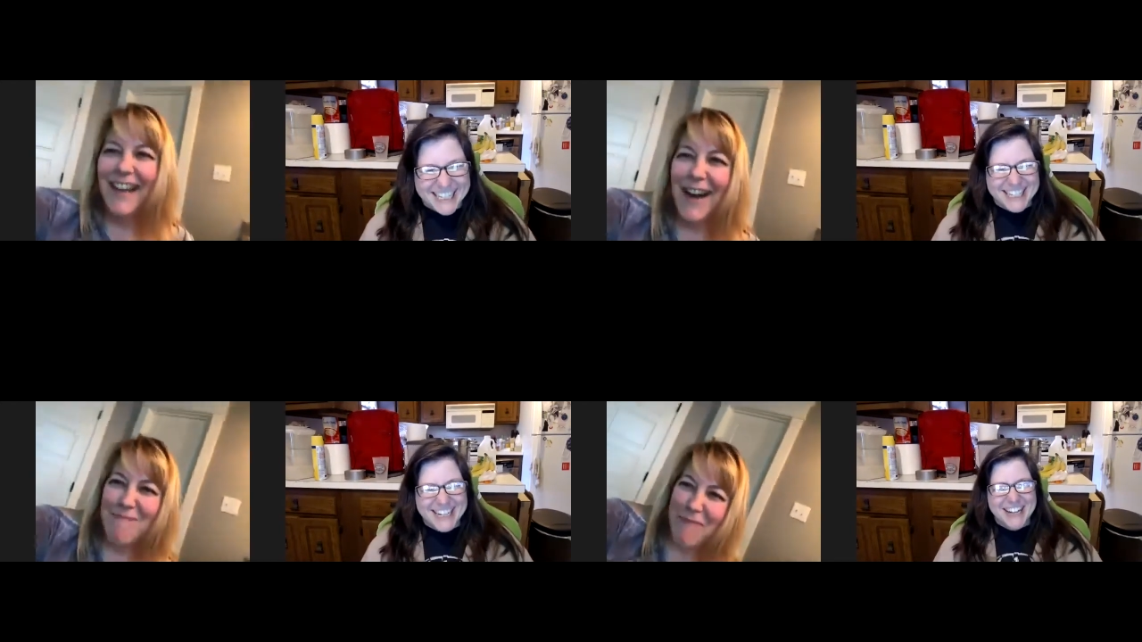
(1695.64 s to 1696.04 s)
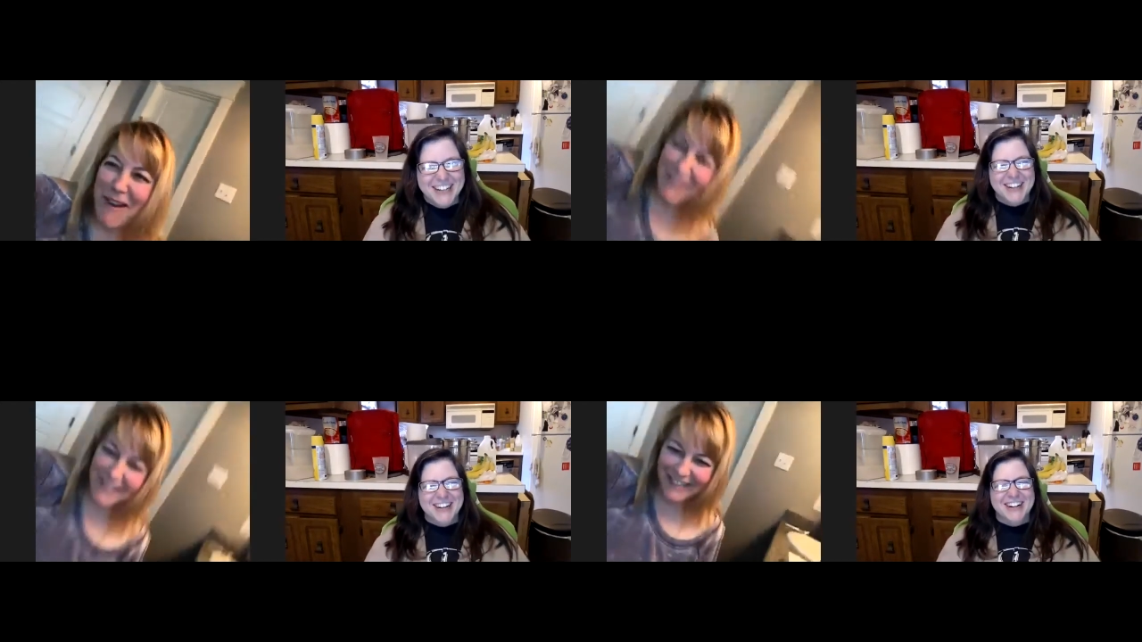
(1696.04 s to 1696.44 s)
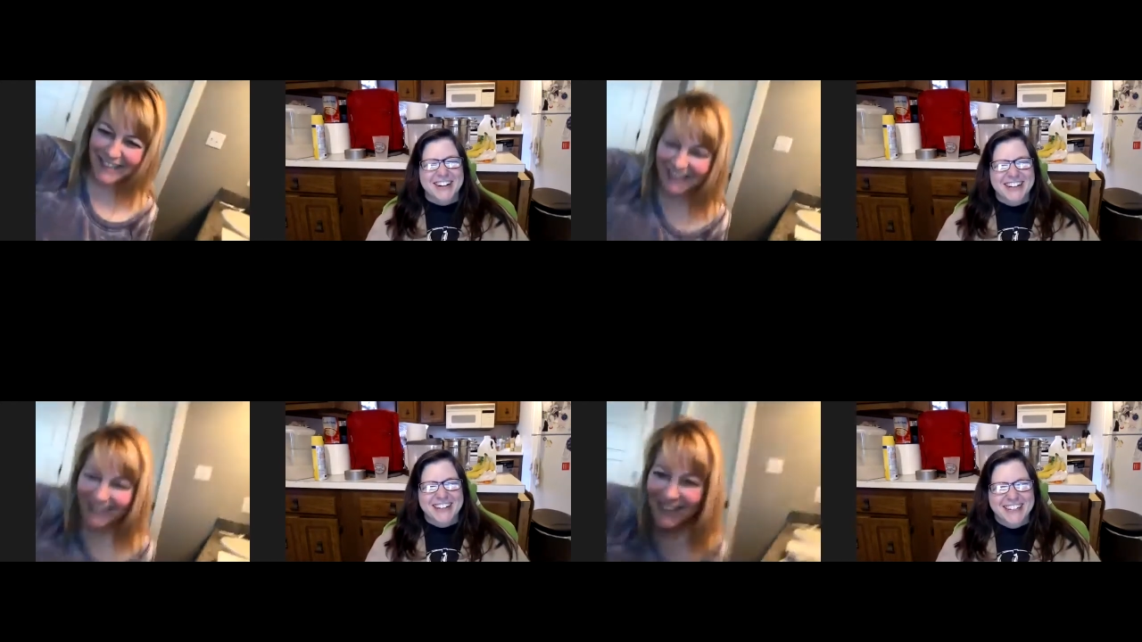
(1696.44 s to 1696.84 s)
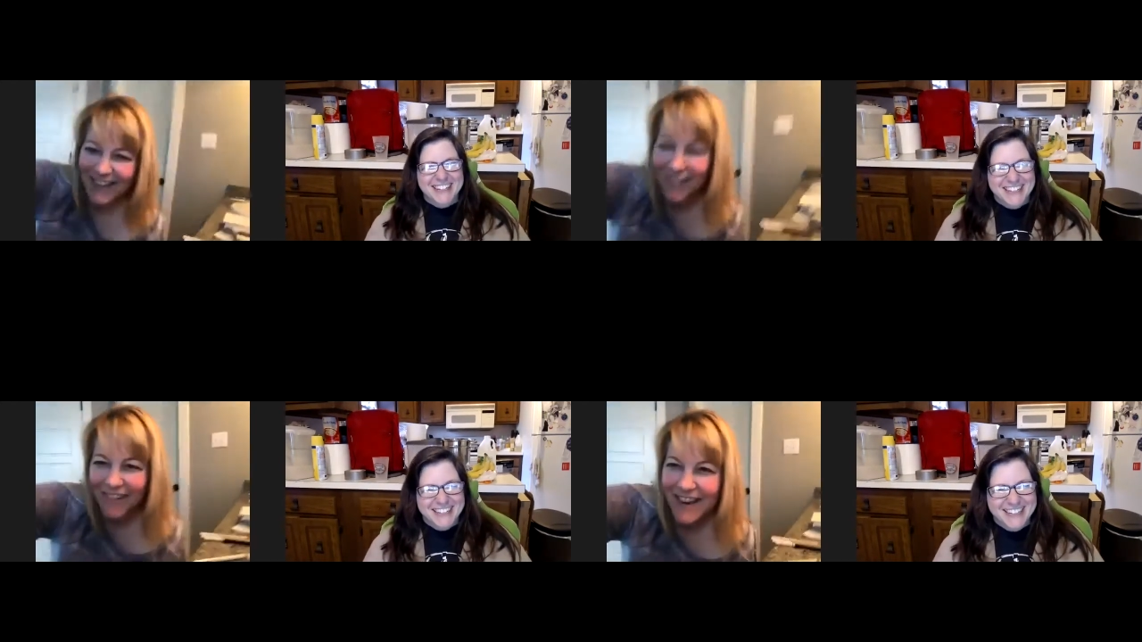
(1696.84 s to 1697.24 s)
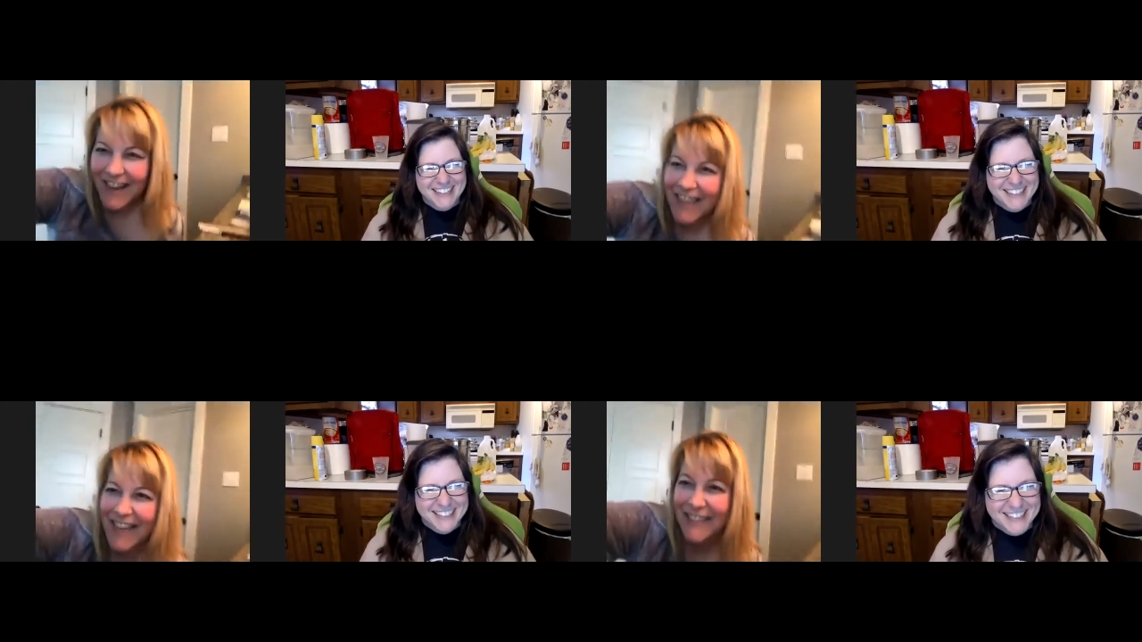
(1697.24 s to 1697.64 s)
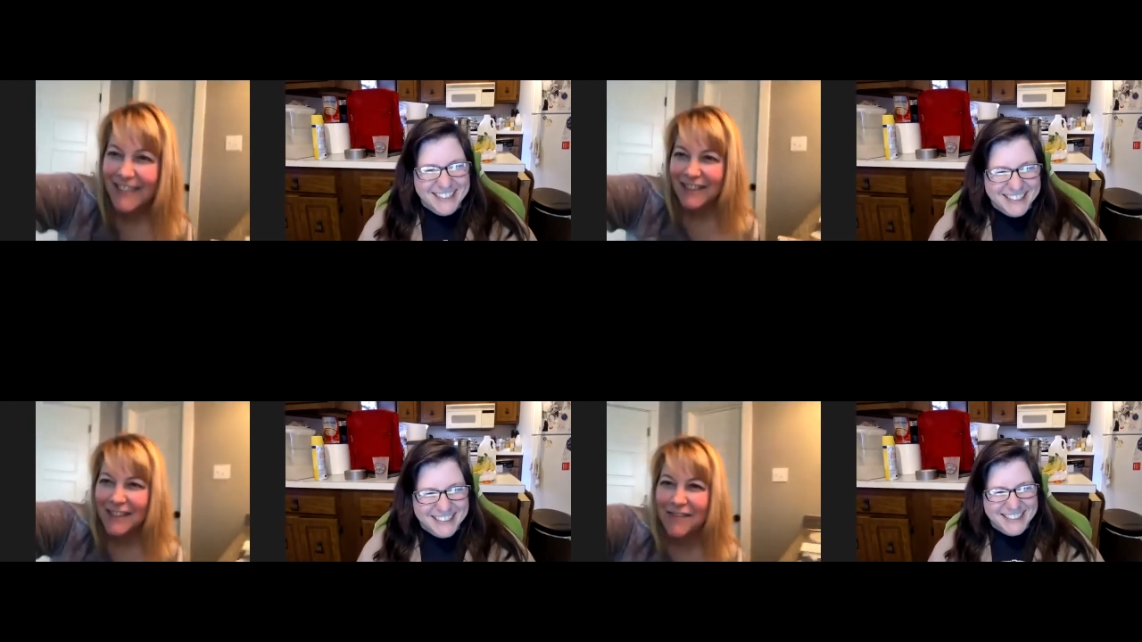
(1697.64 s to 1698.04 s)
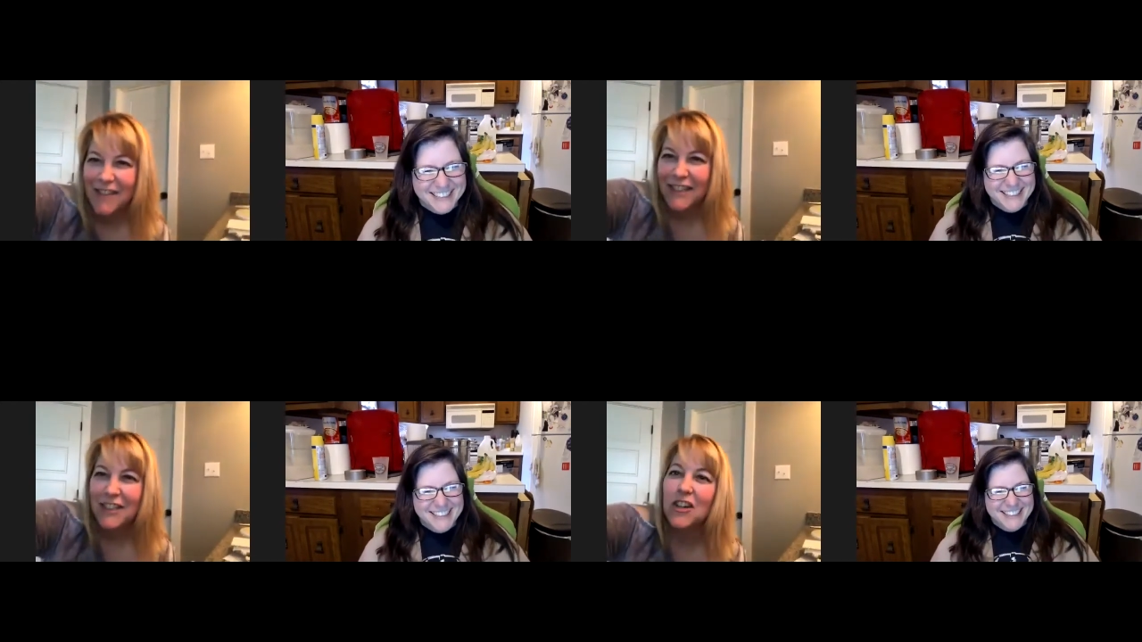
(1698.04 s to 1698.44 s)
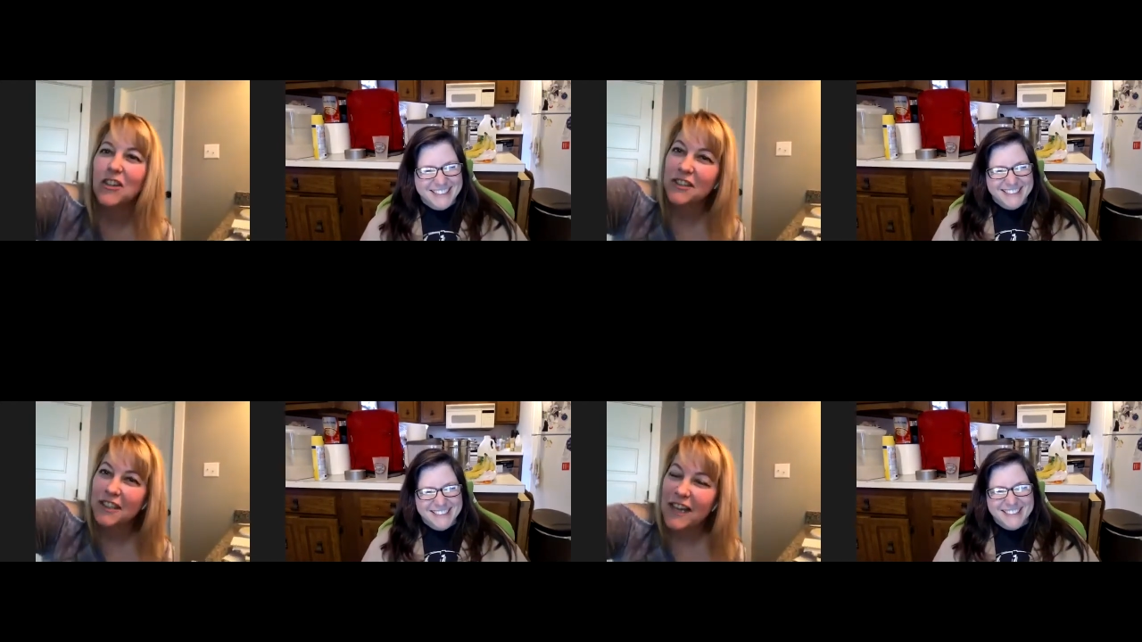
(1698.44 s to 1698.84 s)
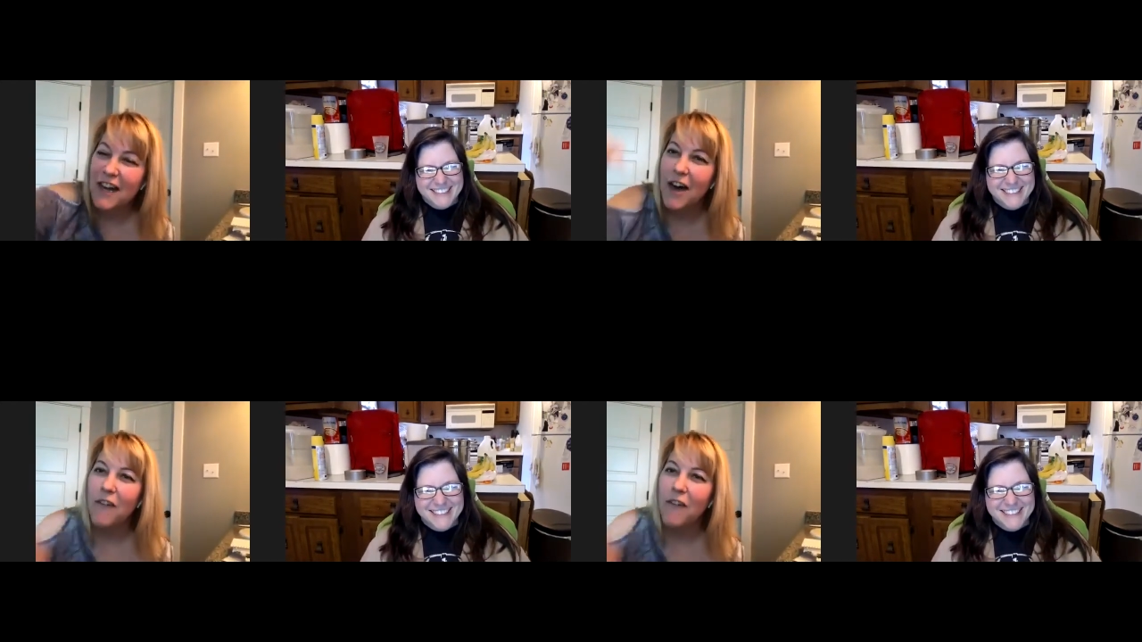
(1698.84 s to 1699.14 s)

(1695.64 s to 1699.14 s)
Speaker 1: apparently when I hit them, it turns it off.